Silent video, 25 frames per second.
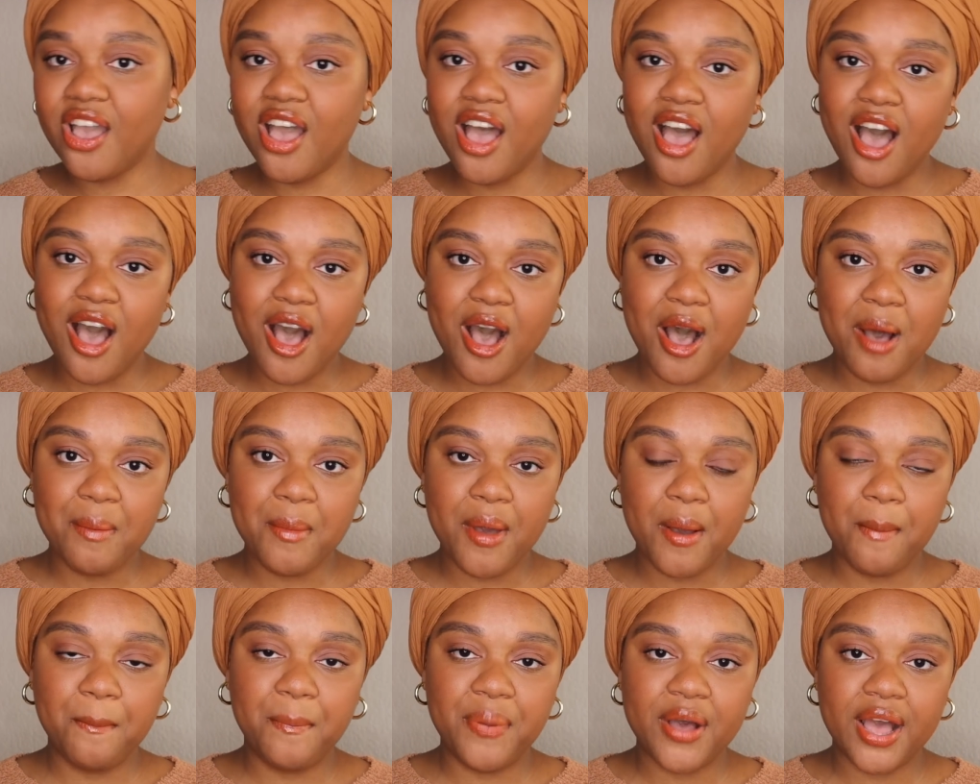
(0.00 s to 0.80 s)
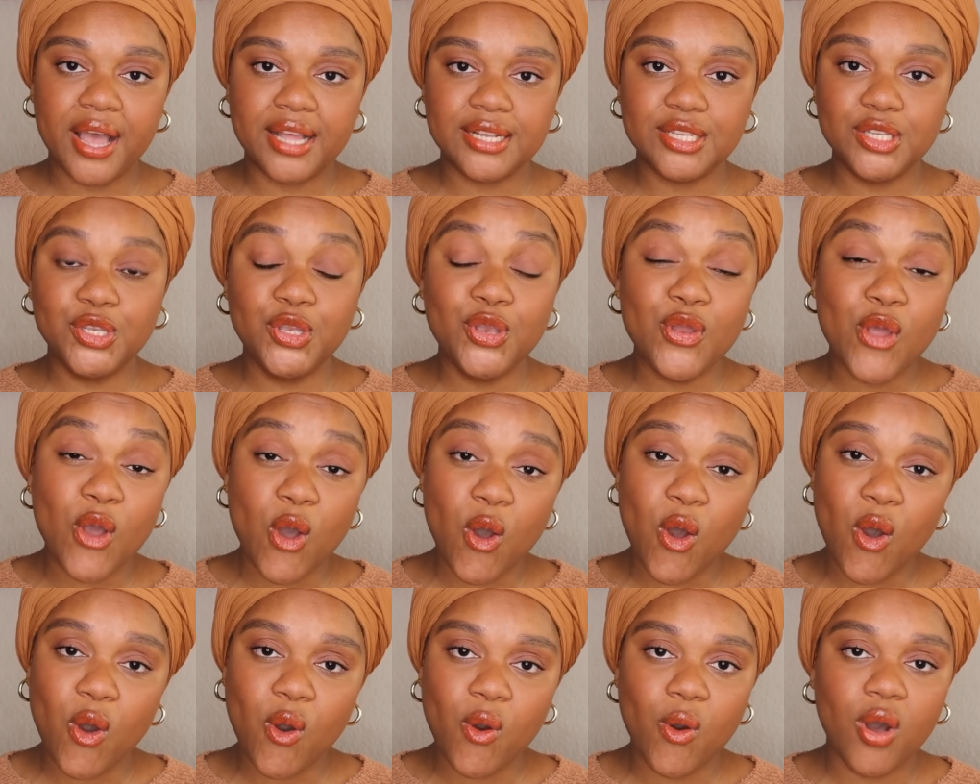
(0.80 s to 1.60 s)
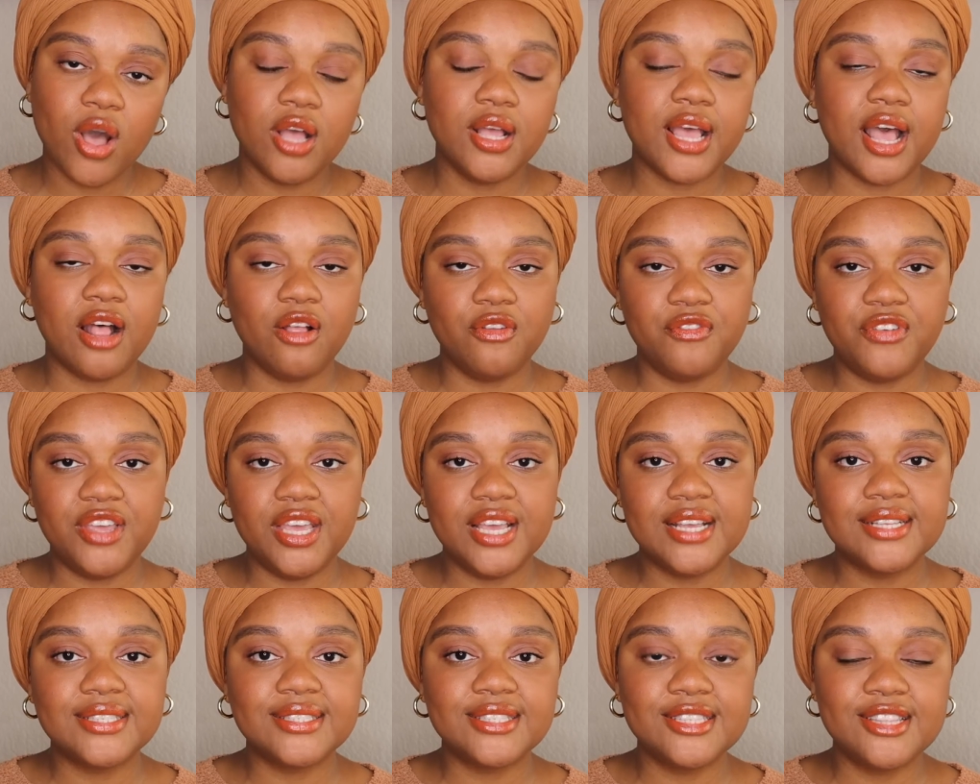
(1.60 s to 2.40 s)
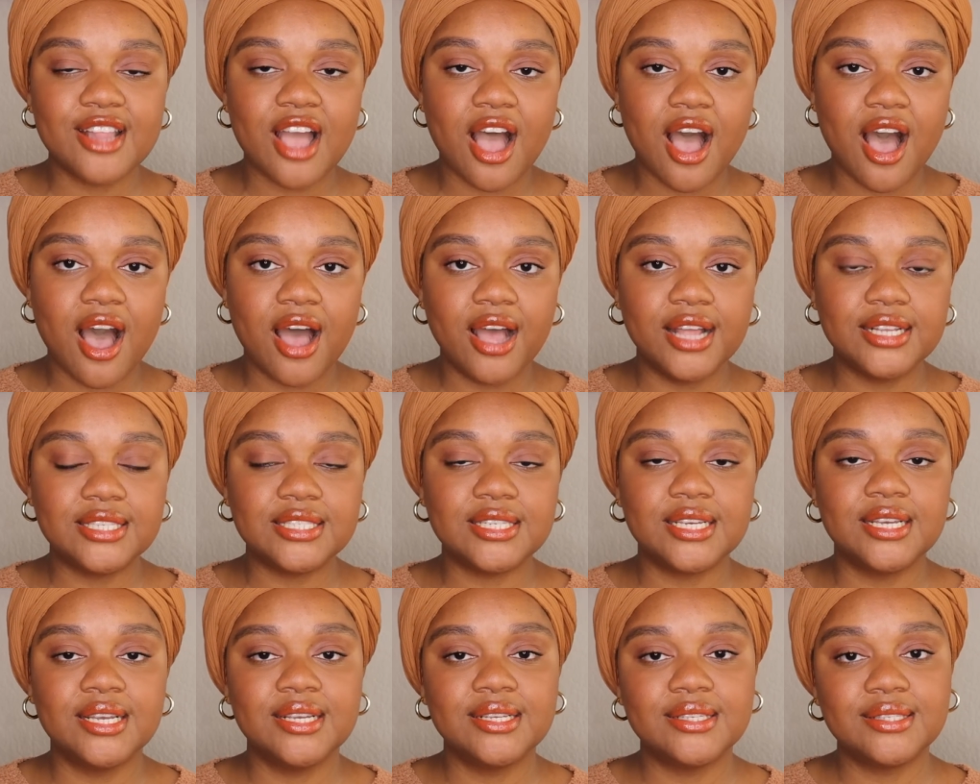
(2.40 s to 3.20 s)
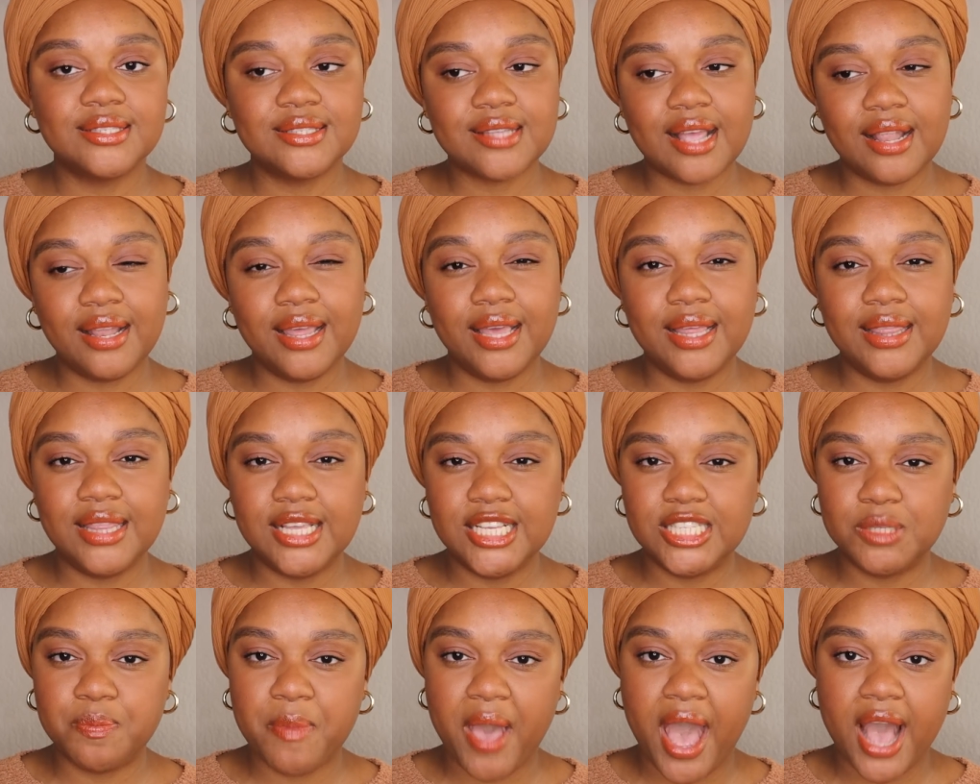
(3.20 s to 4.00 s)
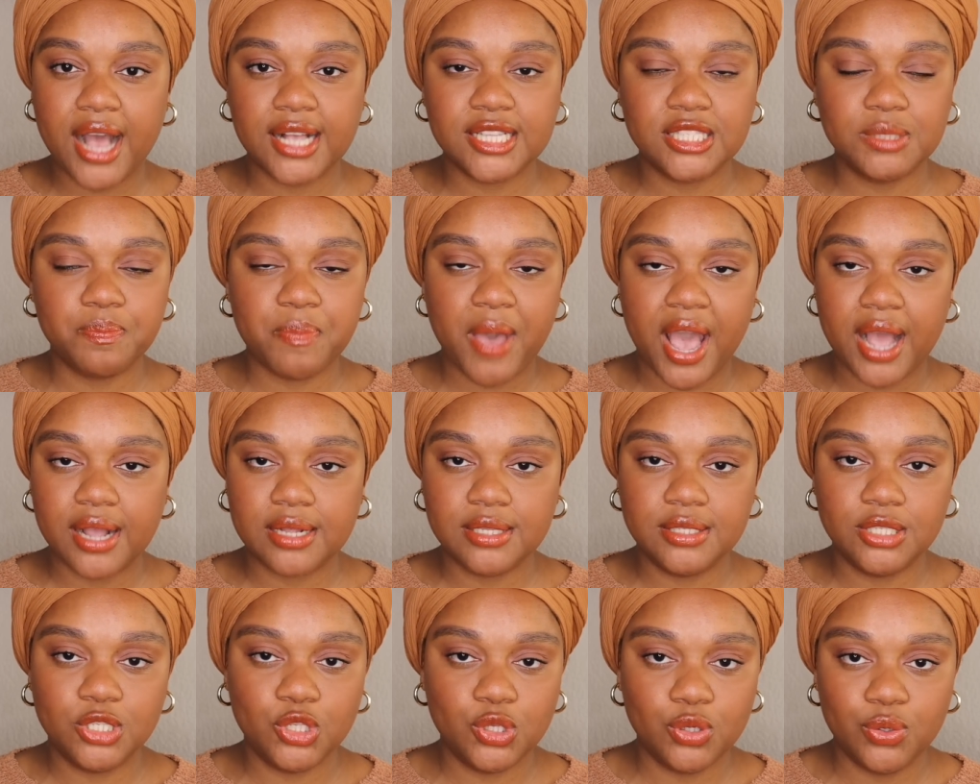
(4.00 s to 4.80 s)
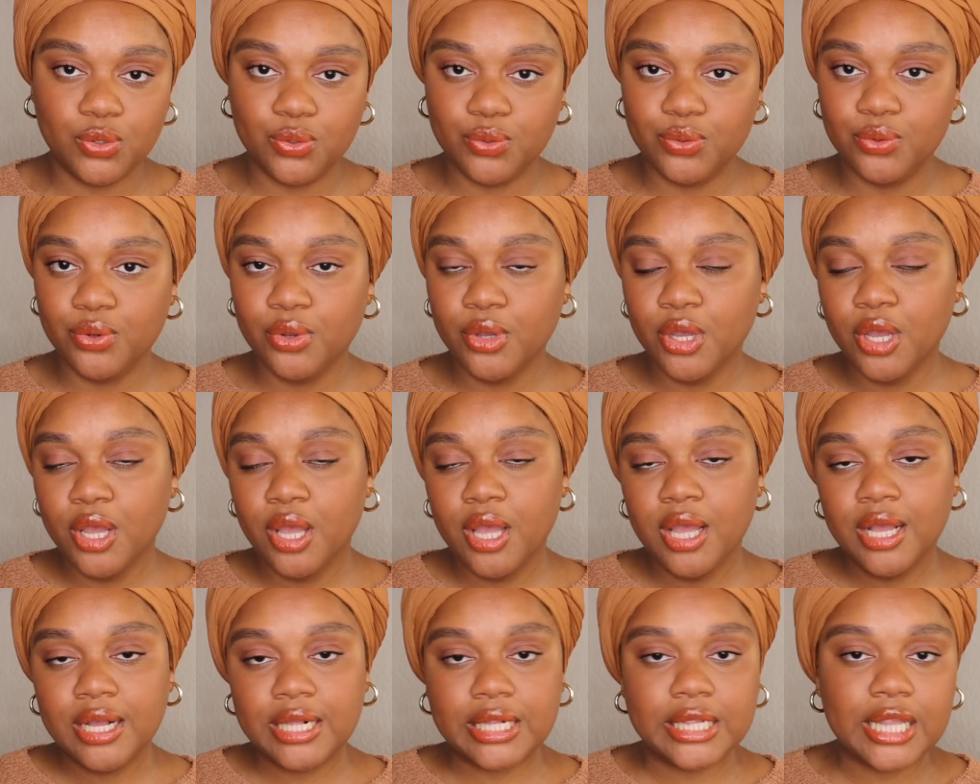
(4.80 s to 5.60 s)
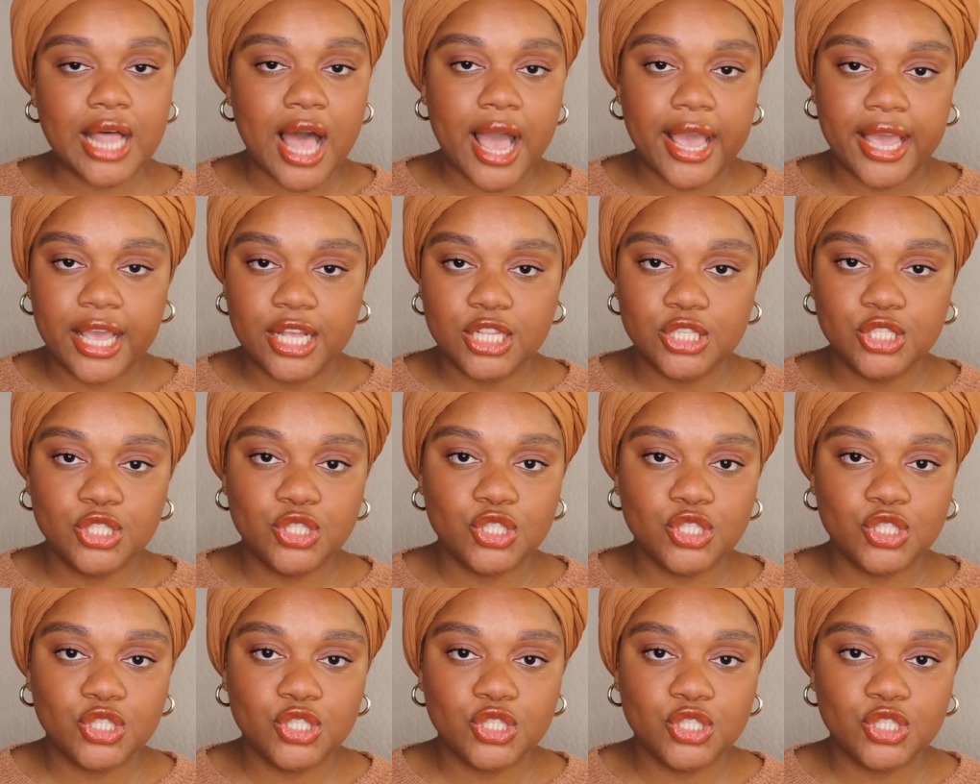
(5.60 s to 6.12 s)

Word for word: Um, but no, LV is not selling these bags back to clients.